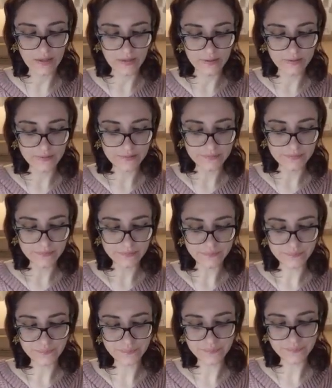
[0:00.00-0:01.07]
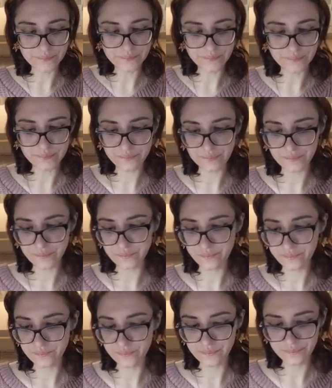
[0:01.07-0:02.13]

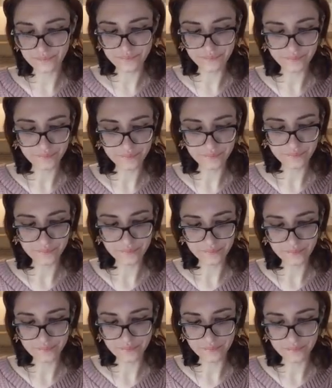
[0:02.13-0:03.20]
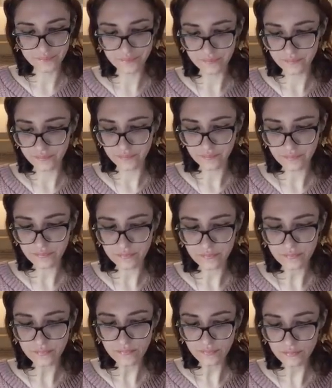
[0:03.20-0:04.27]

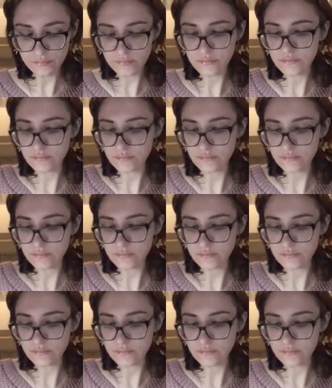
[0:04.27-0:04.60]
No one is speaking in this clip.